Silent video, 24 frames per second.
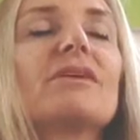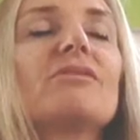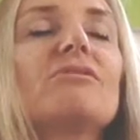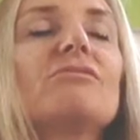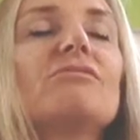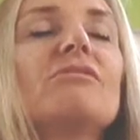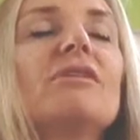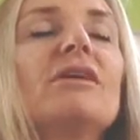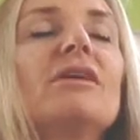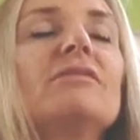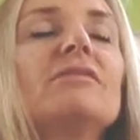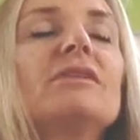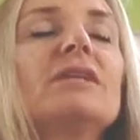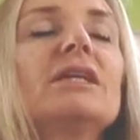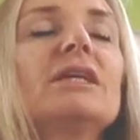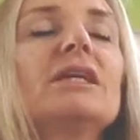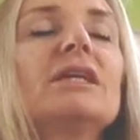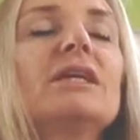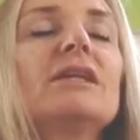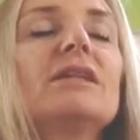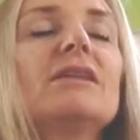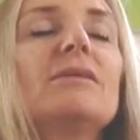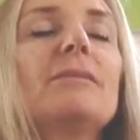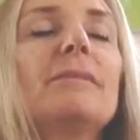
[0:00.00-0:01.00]

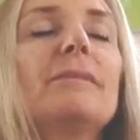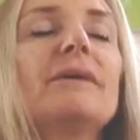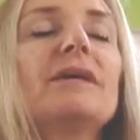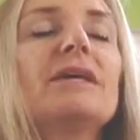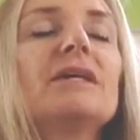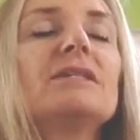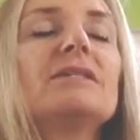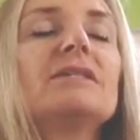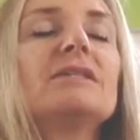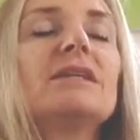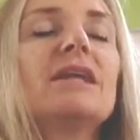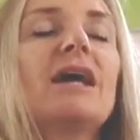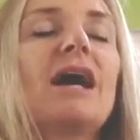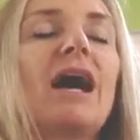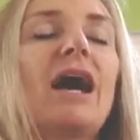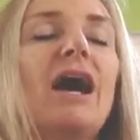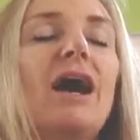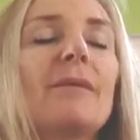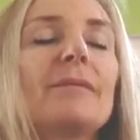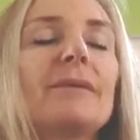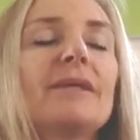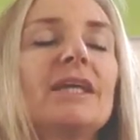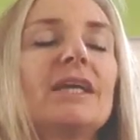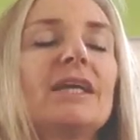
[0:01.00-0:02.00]
Reveling in the peace and
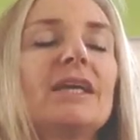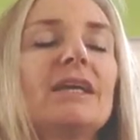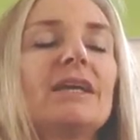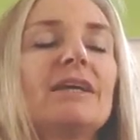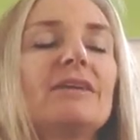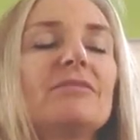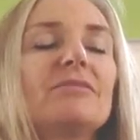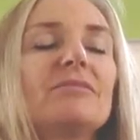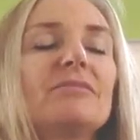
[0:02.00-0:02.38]
harmony.